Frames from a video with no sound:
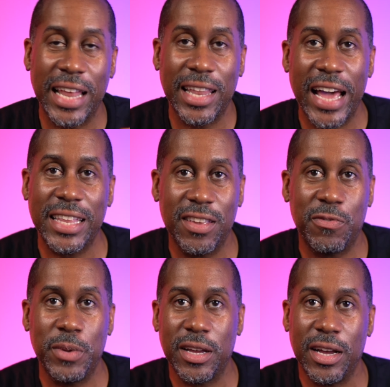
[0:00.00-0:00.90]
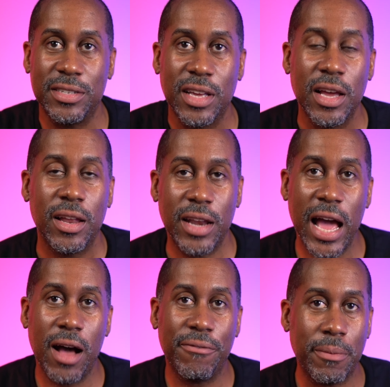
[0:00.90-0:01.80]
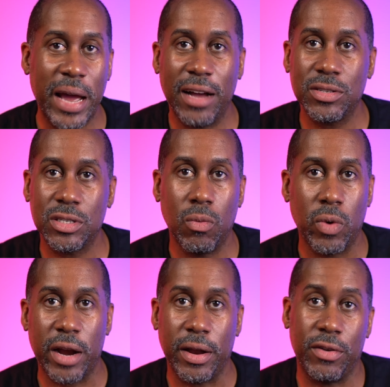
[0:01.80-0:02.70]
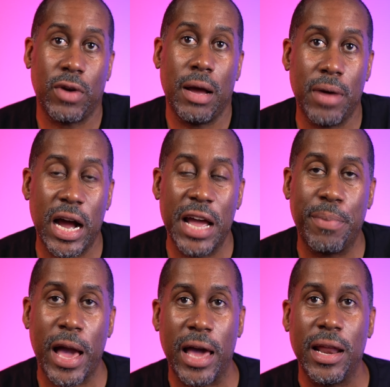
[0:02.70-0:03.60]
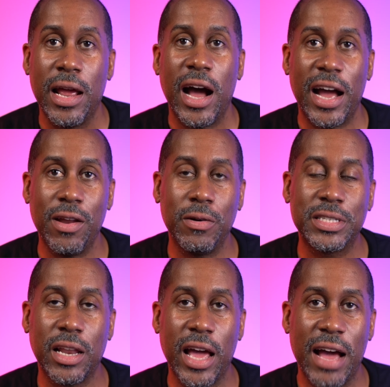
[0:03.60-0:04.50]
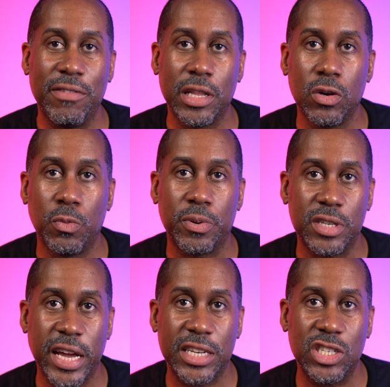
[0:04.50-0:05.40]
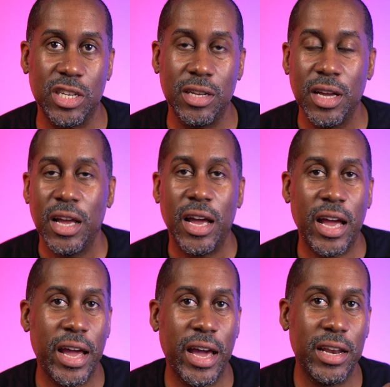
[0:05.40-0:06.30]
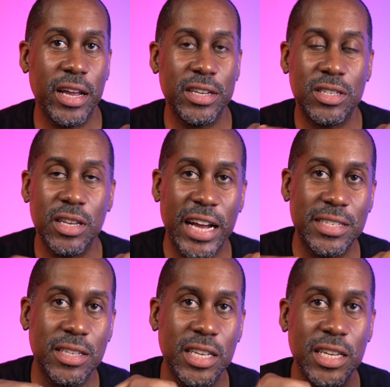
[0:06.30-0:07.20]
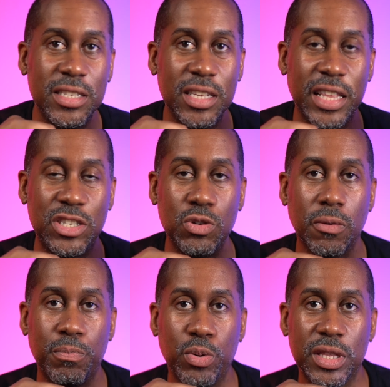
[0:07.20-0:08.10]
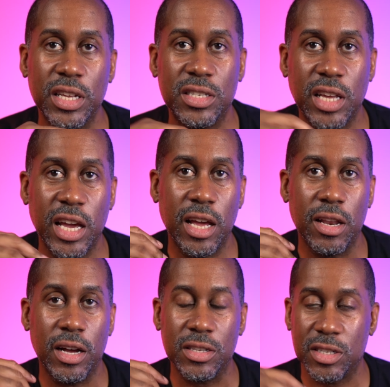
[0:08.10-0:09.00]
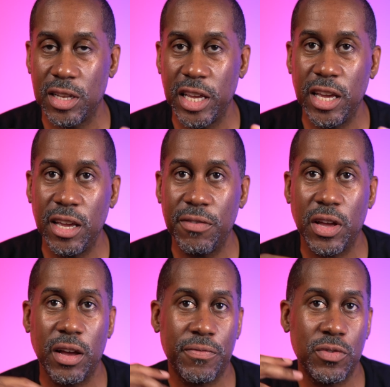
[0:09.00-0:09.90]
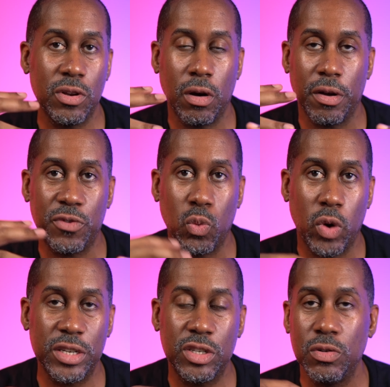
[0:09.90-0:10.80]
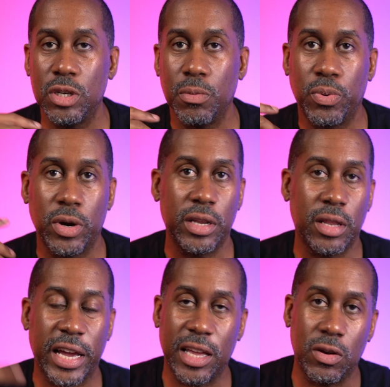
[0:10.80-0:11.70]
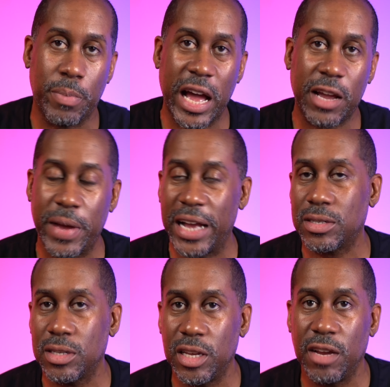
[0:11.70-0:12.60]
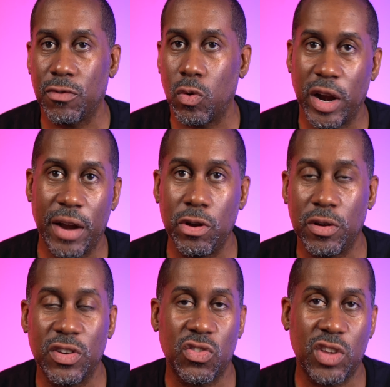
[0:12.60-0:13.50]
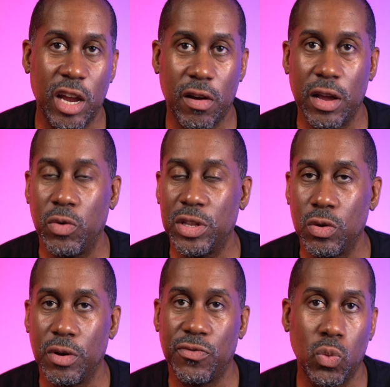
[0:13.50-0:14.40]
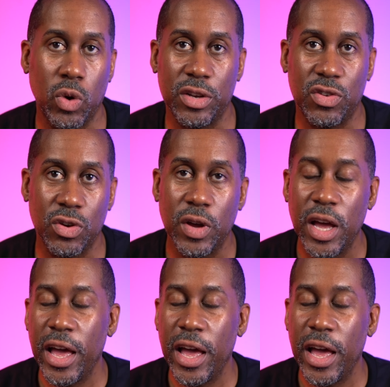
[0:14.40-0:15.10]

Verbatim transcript: like this because now if I'm out somewhere and I drop my iPad, I know it's gonna have a little protection, and it's nice and easy that you can put this in a sleeve. If you know, if you want to, you can put it like in your backpack sleeve or wherever. You can just carry it with you if you want to.